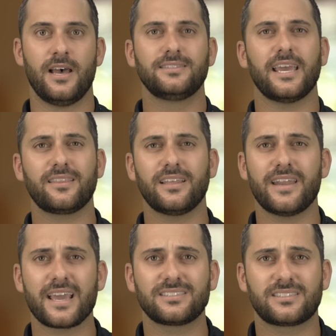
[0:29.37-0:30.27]
Take the
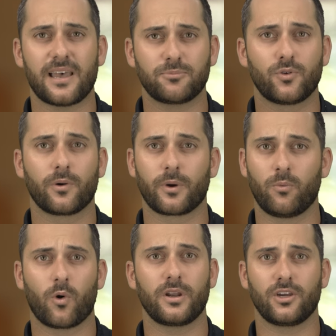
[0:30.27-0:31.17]
next step to a
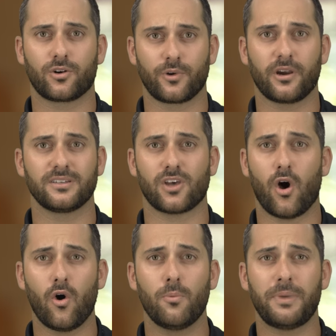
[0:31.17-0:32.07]
rewarding career as a
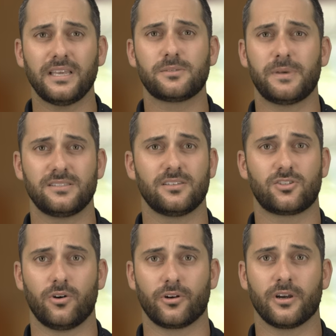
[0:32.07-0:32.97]
home-based
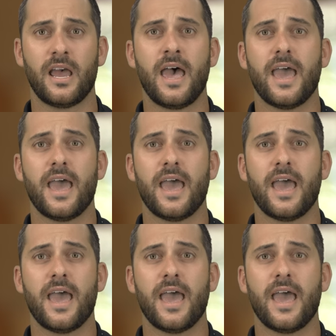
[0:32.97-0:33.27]
business owner